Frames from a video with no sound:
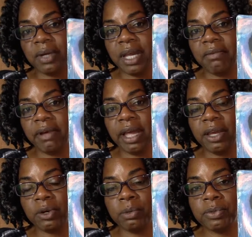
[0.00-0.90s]
I have high
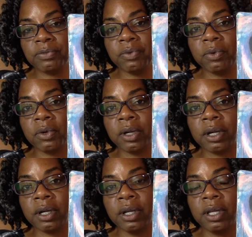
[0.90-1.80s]
hopes
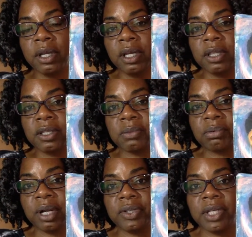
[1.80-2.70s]
for this
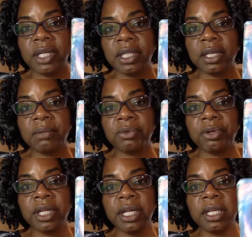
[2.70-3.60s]
project that I'm
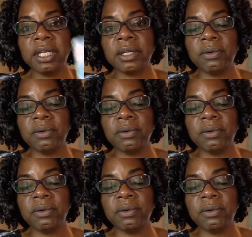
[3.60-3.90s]
creating.